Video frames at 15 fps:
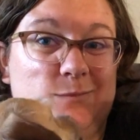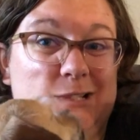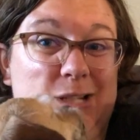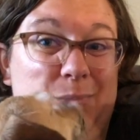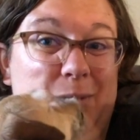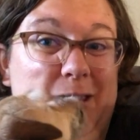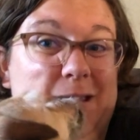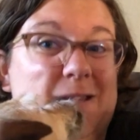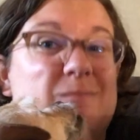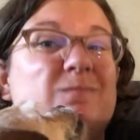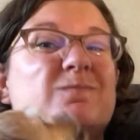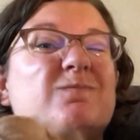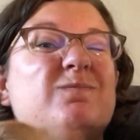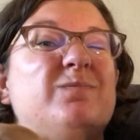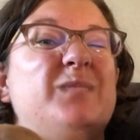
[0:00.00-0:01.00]
Hi, Peanut.
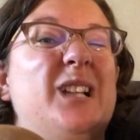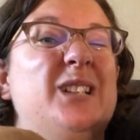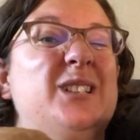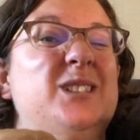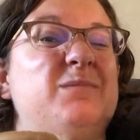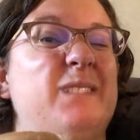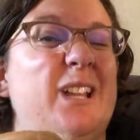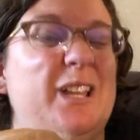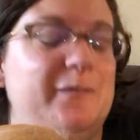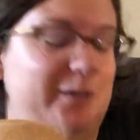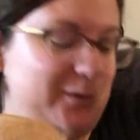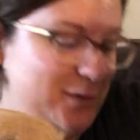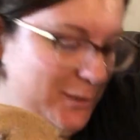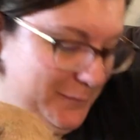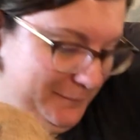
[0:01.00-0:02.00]
Yes, I love
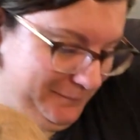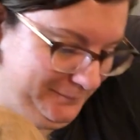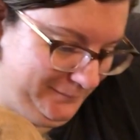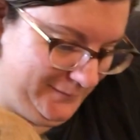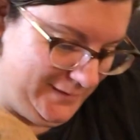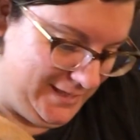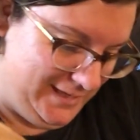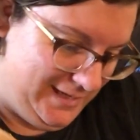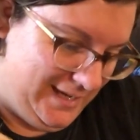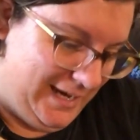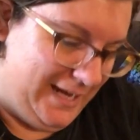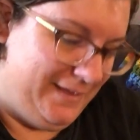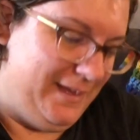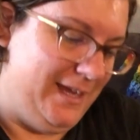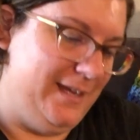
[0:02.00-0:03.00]
you too.
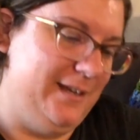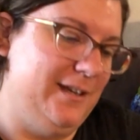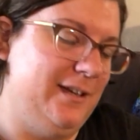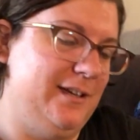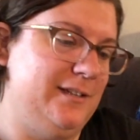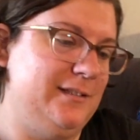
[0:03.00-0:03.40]
And then